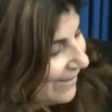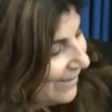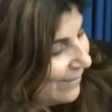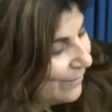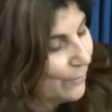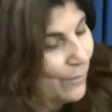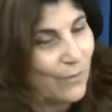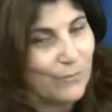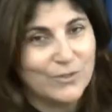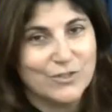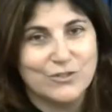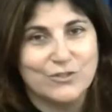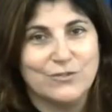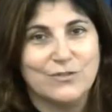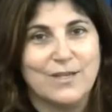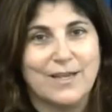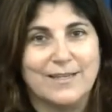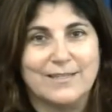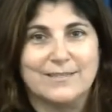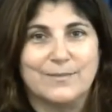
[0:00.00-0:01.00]
What would you
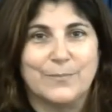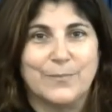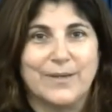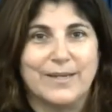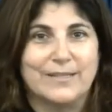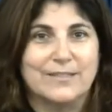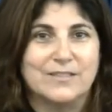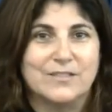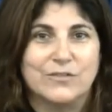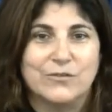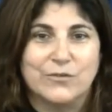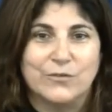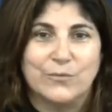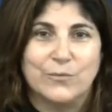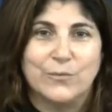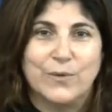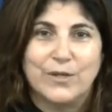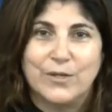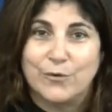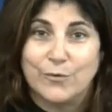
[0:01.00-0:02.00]
guys bring to
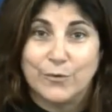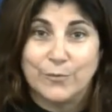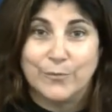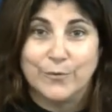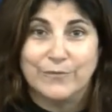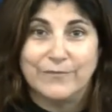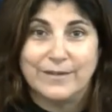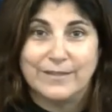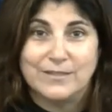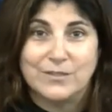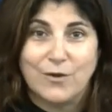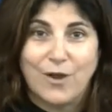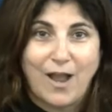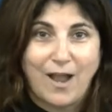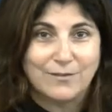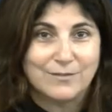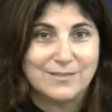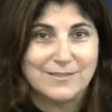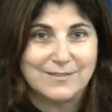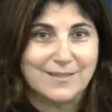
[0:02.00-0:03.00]
when you were moving to a house?